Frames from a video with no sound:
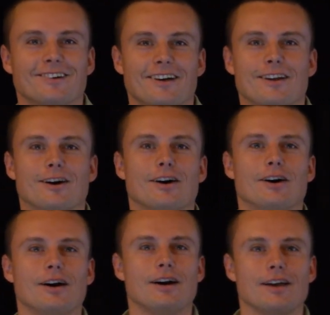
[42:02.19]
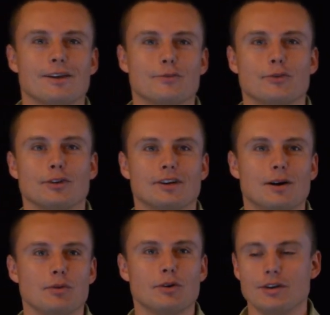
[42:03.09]
And I can field a
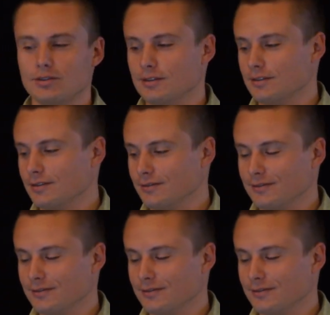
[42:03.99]
couple questions.